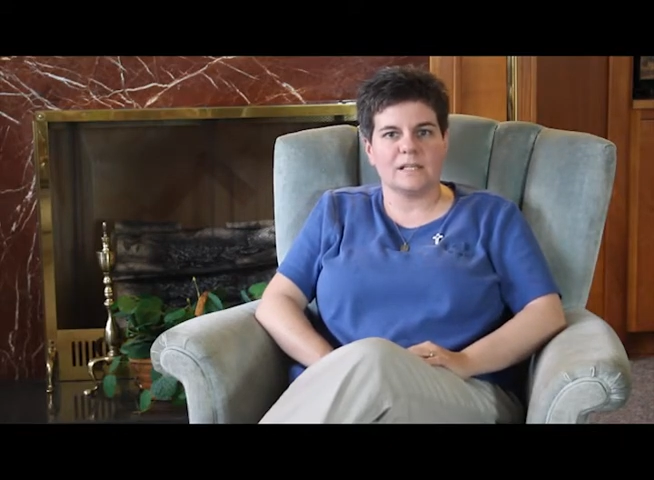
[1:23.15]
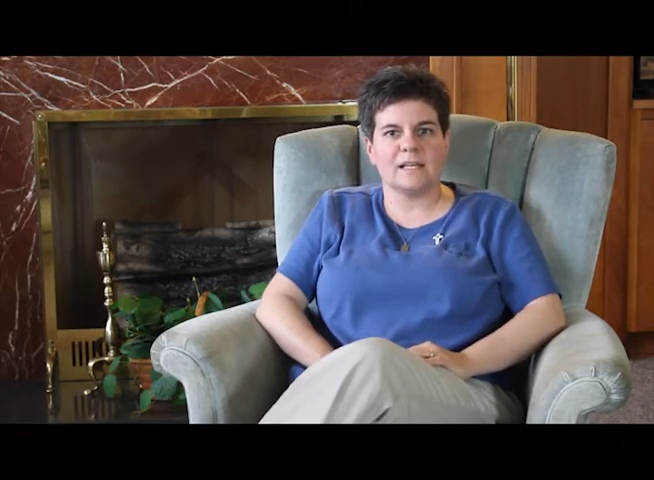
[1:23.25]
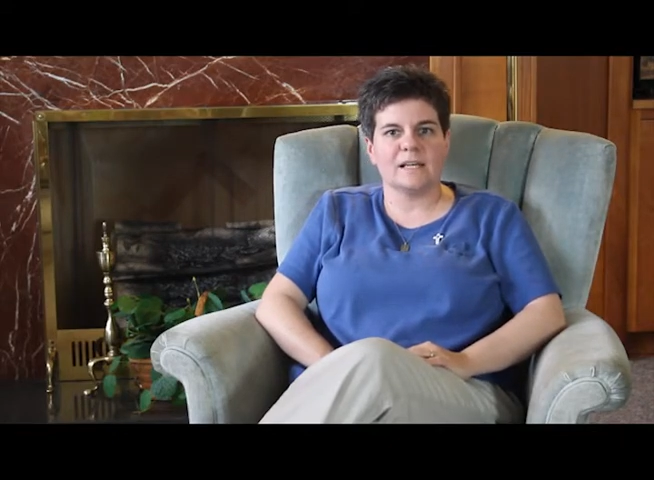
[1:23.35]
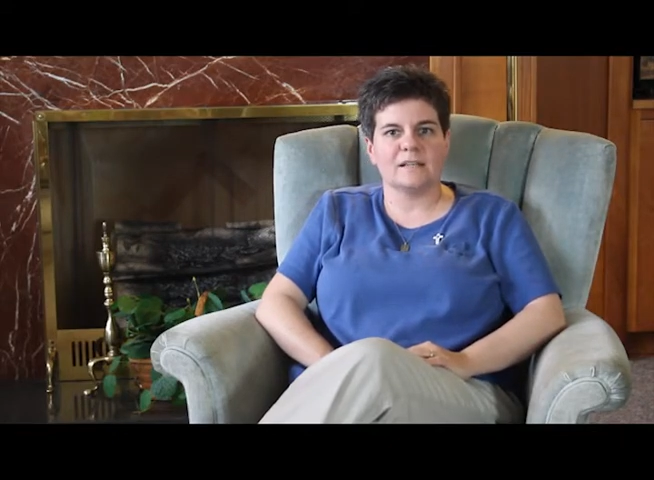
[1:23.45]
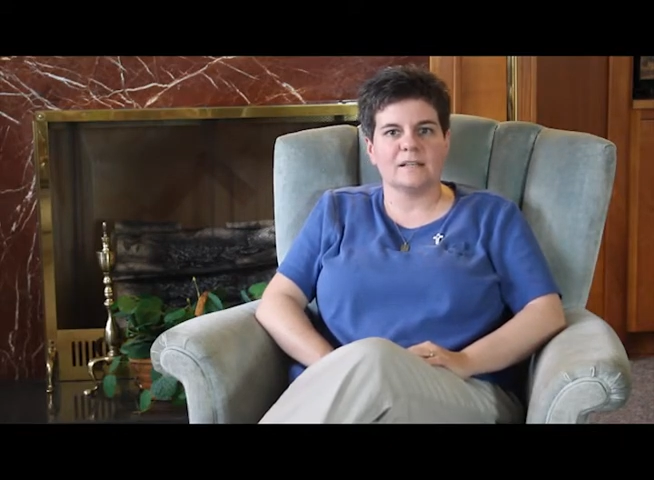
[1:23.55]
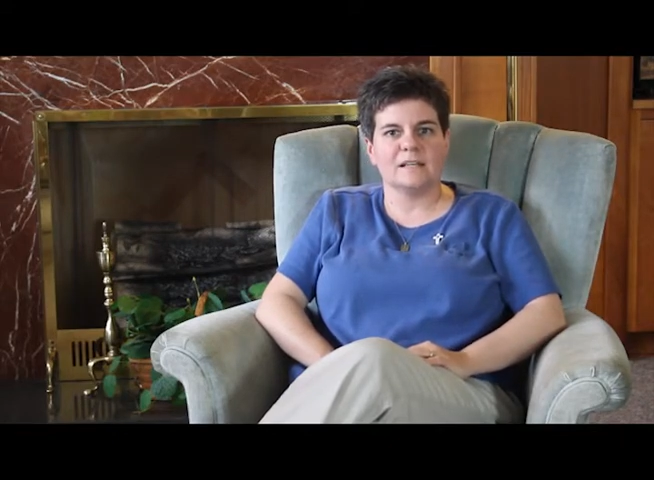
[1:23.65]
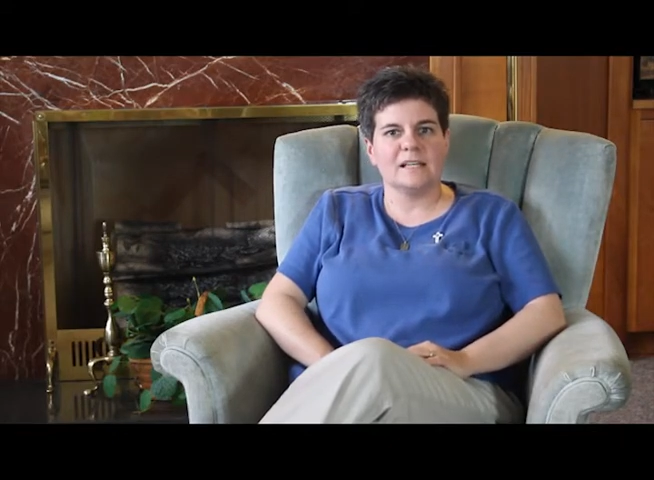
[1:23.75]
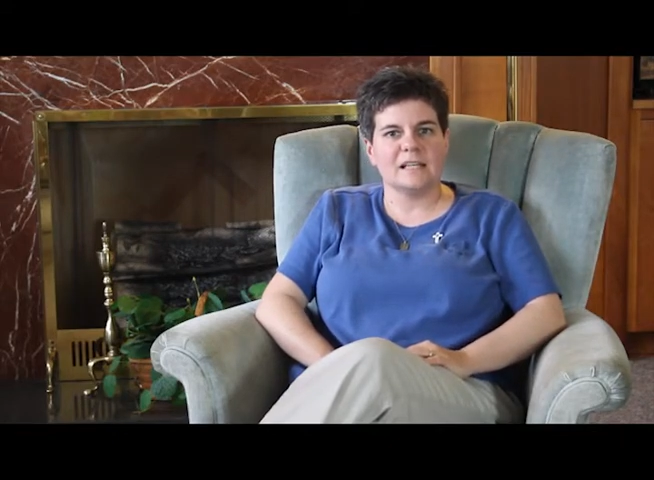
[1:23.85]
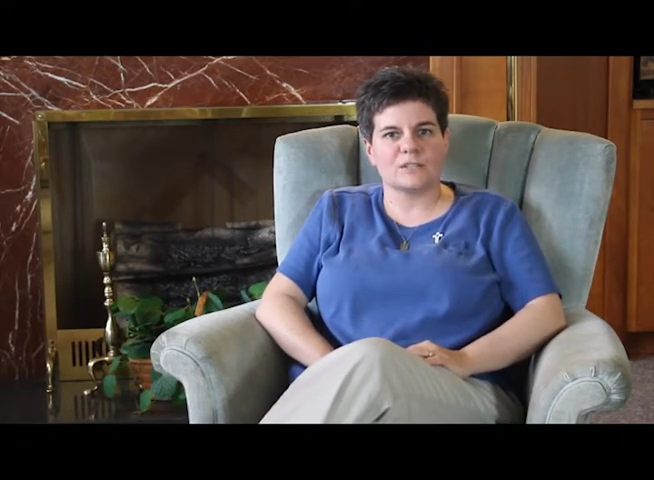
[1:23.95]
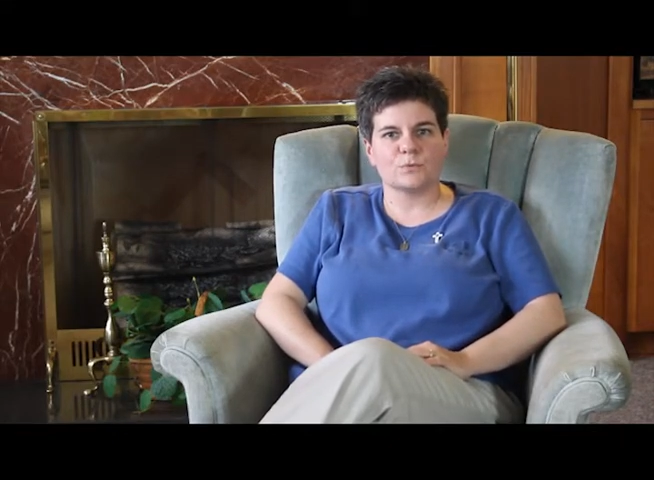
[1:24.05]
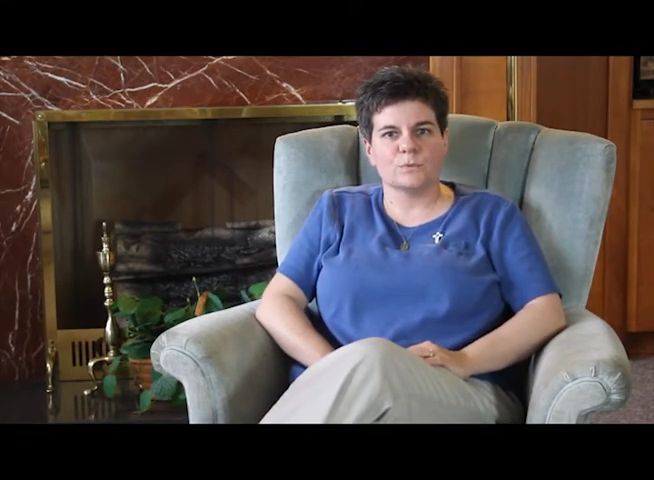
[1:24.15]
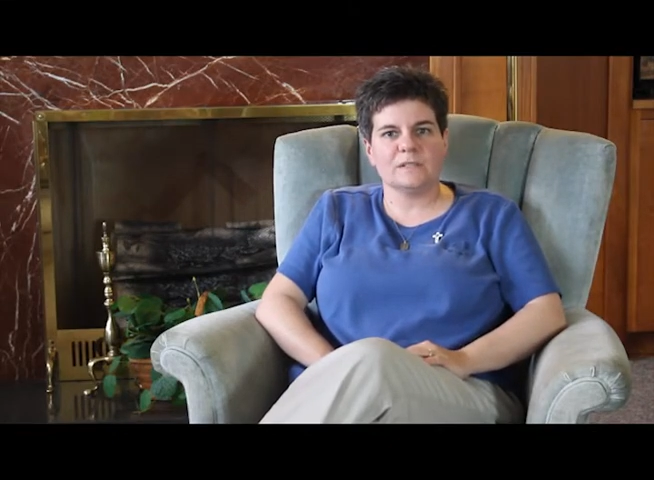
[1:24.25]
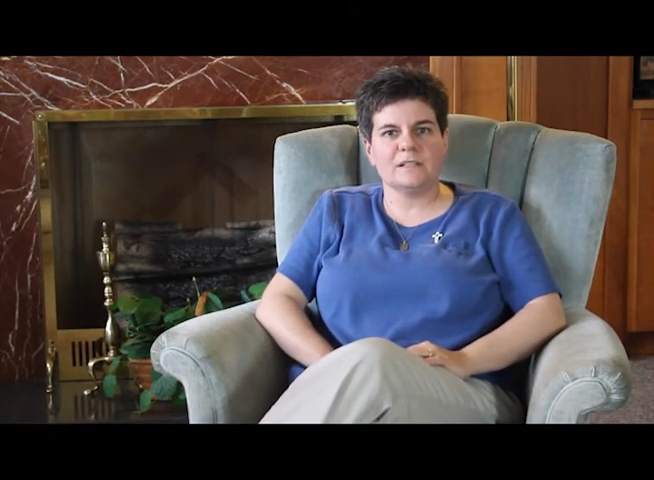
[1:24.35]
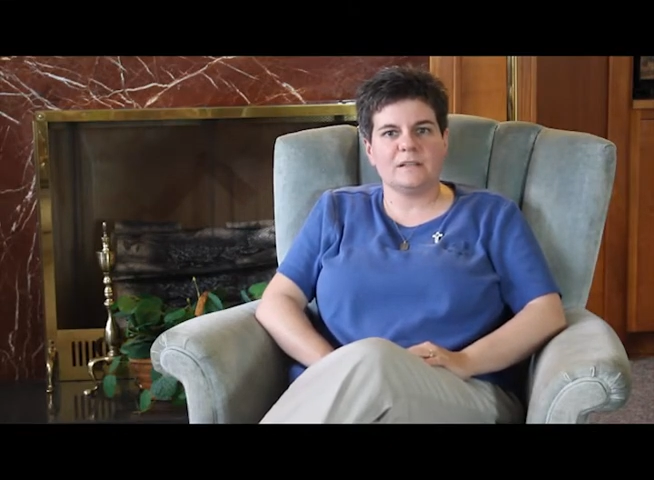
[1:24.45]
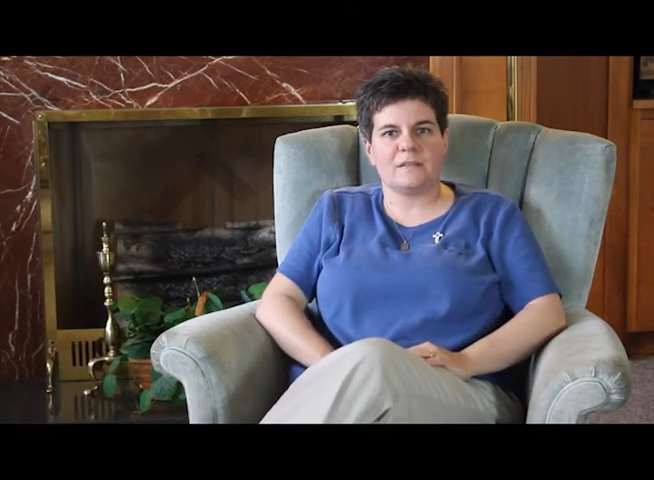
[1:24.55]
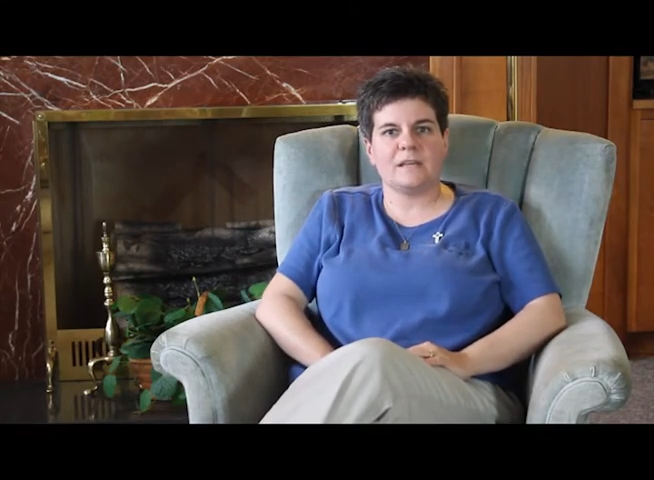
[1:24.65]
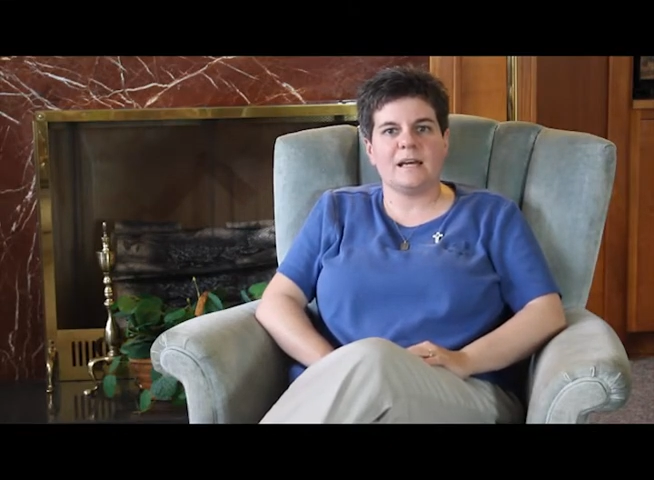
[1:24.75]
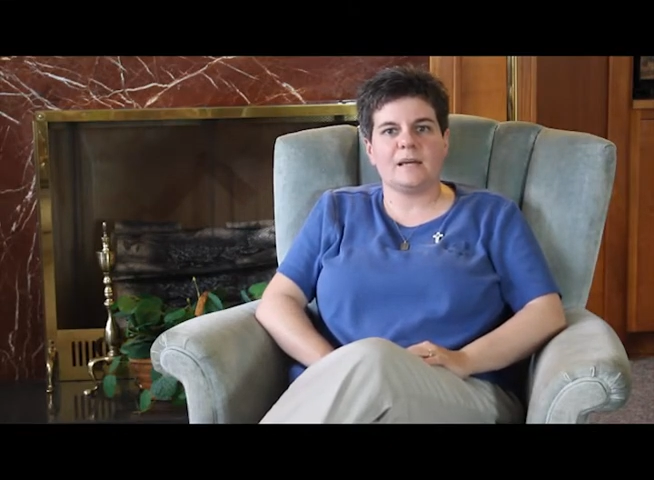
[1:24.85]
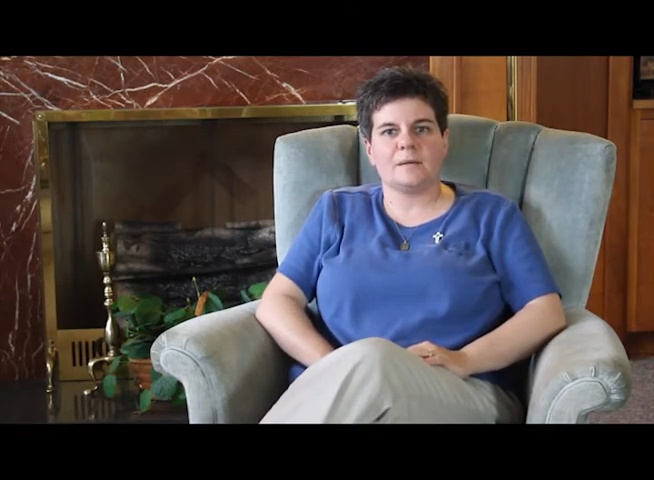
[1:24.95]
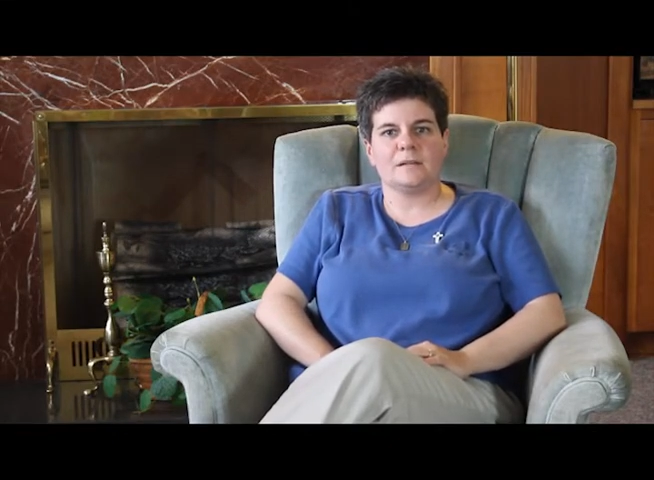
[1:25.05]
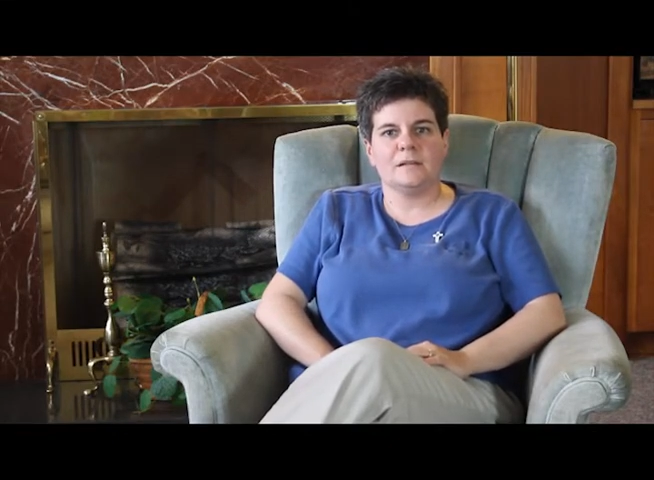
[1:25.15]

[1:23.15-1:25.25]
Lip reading: And it's really that